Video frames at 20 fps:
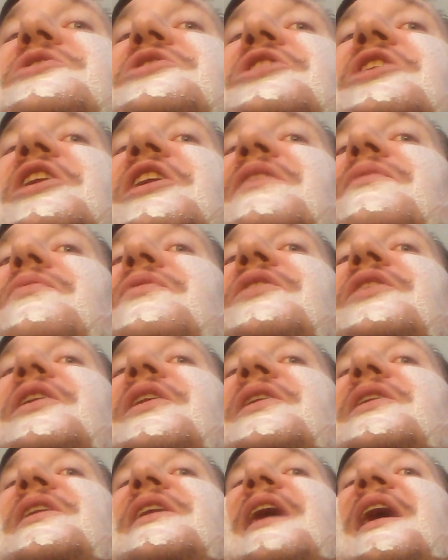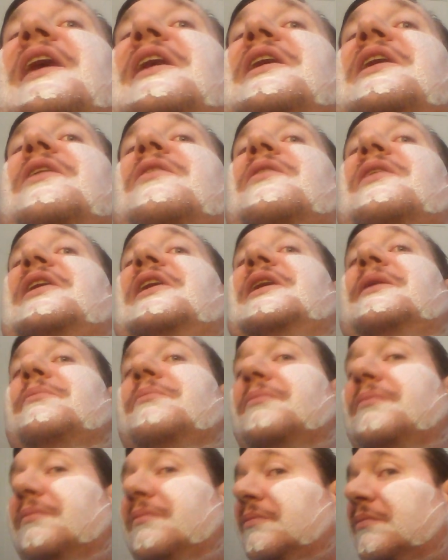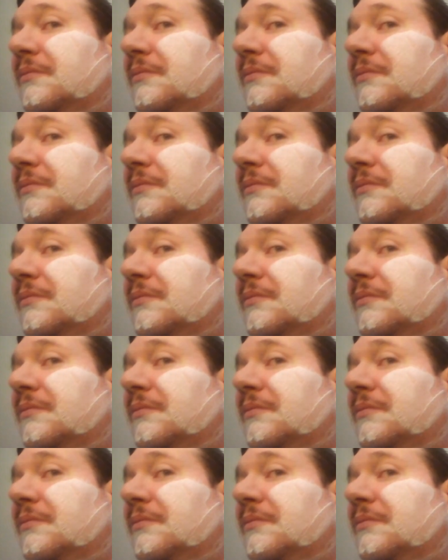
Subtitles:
shave with a can of cream?